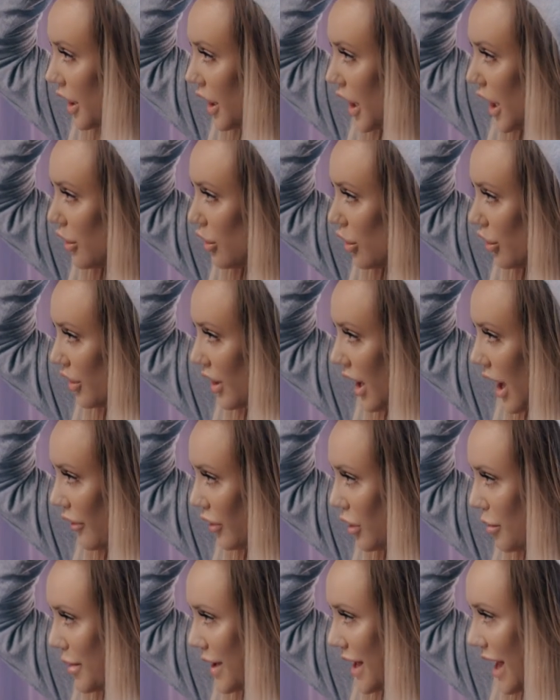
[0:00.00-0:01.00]
It doesn't have
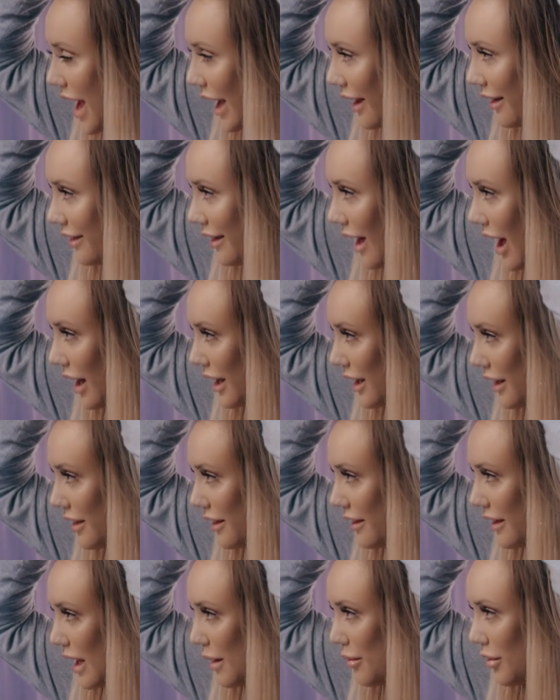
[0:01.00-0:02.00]
to be exactly the
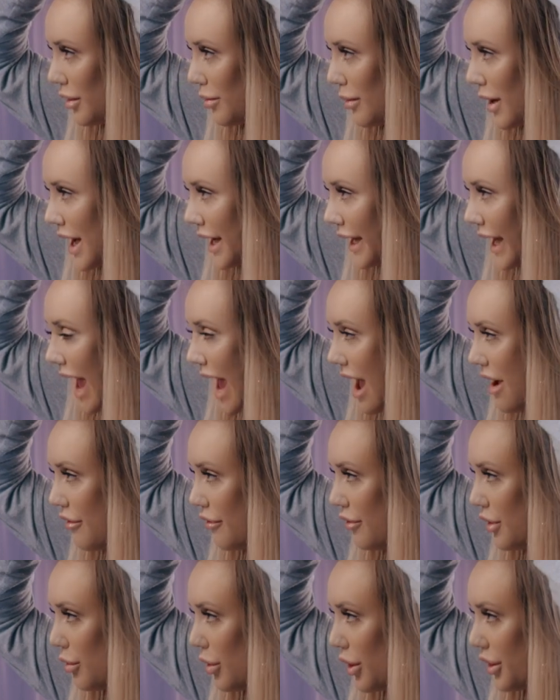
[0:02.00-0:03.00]
same as mine.
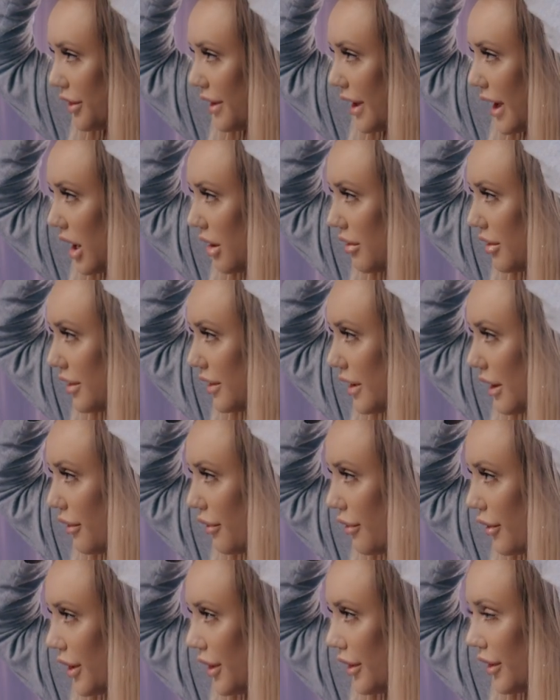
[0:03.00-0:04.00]
Everyone's hair is
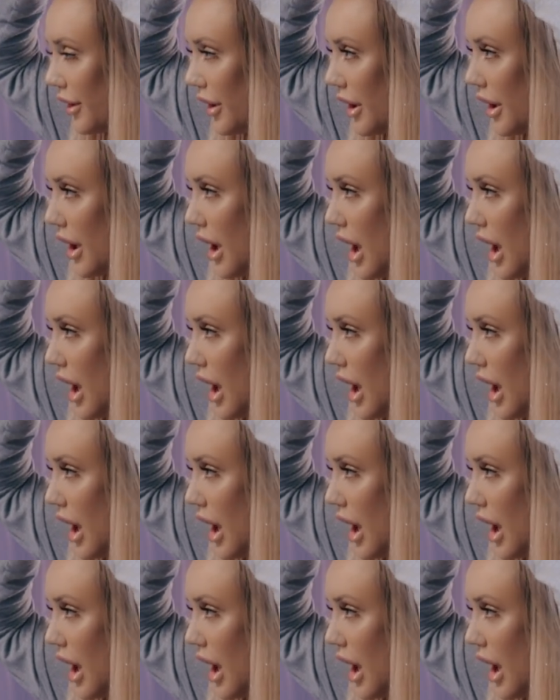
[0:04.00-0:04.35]
different.